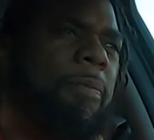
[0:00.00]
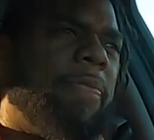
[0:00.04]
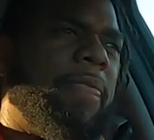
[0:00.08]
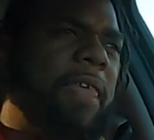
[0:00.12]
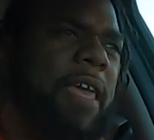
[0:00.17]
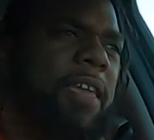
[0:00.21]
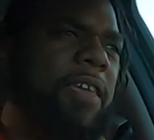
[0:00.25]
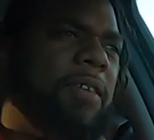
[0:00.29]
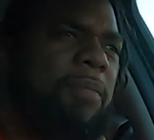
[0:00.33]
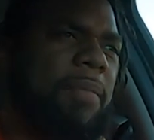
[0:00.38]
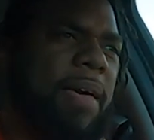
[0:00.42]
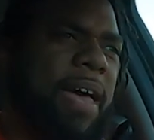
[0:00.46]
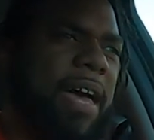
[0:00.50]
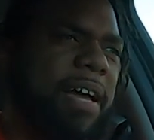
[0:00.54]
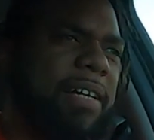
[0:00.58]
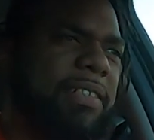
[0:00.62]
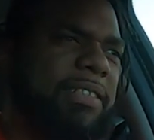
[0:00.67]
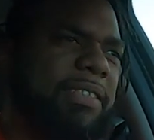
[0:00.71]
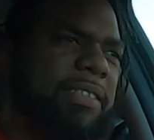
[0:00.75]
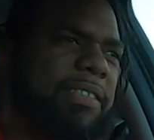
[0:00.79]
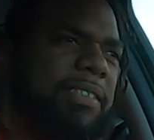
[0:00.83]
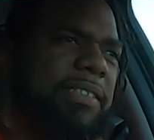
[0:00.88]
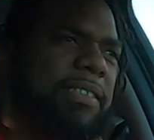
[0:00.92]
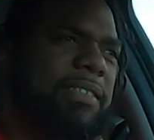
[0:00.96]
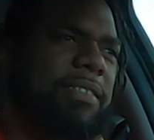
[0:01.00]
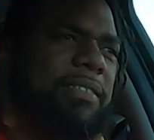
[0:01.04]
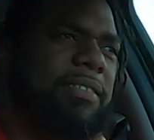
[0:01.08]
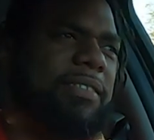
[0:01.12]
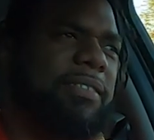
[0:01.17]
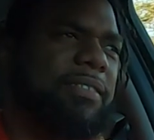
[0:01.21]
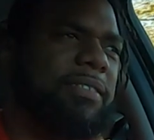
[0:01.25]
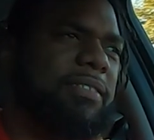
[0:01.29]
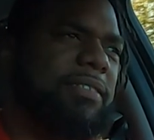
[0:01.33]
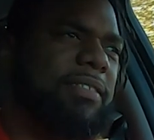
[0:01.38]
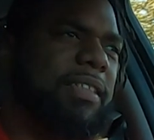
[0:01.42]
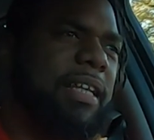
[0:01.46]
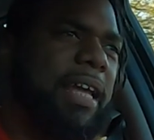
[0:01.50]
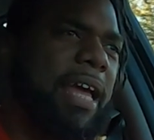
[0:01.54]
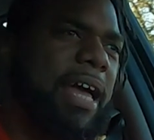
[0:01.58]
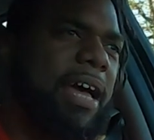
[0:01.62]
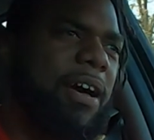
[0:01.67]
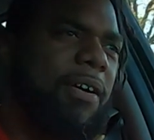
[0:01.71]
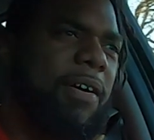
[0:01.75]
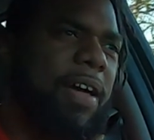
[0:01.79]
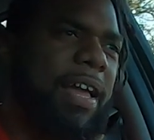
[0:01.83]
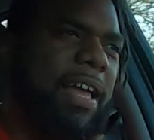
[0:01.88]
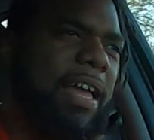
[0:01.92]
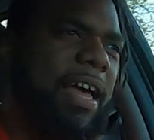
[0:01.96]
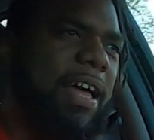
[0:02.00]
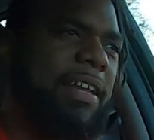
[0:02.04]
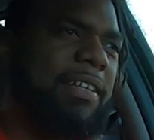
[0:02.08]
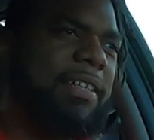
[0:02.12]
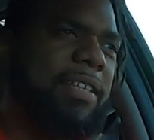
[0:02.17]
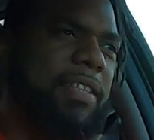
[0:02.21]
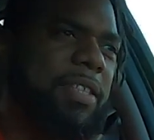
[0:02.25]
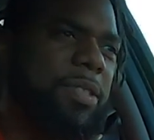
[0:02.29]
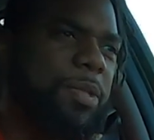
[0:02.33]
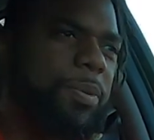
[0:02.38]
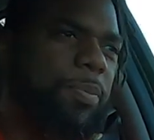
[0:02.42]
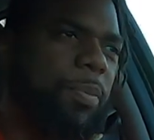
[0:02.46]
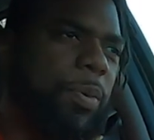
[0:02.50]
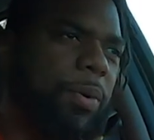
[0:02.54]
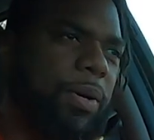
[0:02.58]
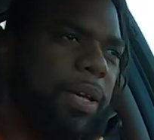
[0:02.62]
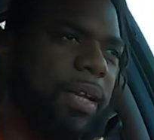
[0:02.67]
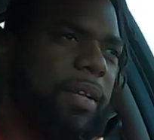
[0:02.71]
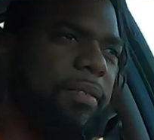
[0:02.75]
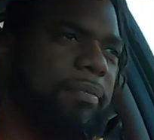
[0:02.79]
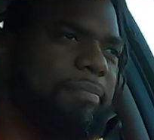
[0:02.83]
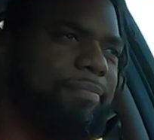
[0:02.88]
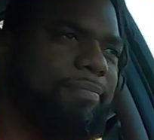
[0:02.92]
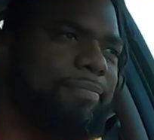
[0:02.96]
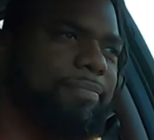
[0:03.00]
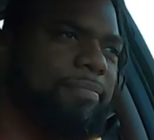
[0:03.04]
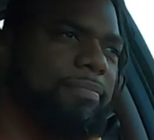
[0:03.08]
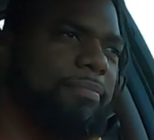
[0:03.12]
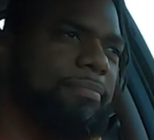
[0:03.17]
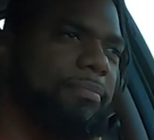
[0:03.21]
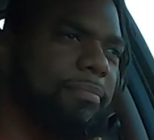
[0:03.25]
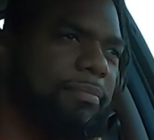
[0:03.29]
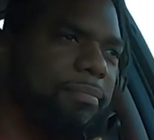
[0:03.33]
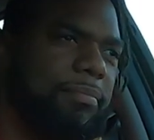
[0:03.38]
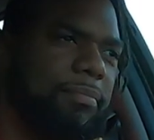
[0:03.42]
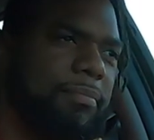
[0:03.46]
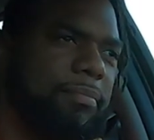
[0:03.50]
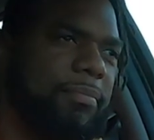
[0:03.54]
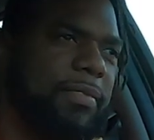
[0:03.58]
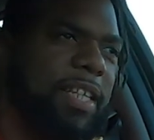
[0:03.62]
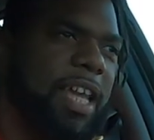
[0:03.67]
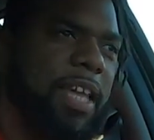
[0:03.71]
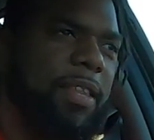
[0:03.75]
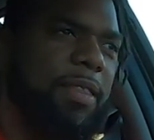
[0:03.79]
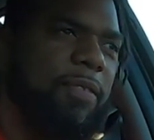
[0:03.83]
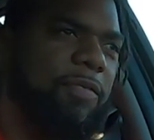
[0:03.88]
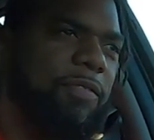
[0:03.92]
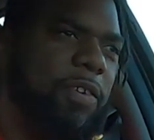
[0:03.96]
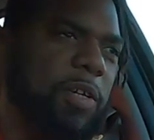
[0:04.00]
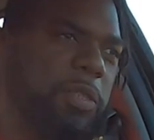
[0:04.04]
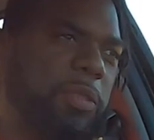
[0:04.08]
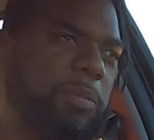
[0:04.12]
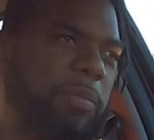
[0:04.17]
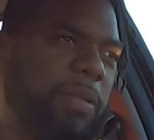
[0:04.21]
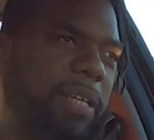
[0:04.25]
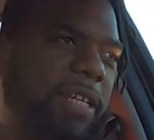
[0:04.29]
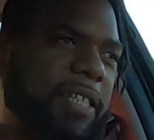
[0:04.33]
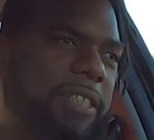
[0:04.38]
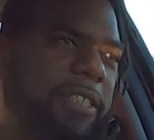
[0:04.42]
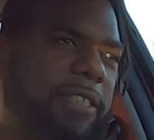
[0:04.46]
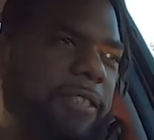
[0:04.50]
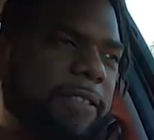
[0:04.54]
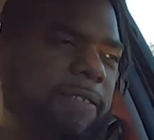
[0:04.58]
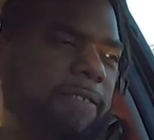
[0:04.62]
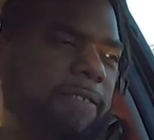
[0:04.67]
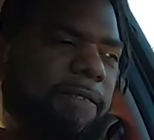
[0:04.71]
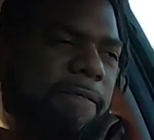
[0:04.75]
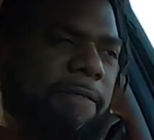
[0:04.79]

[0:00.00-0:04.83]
take you back to how I got to this point in the first place.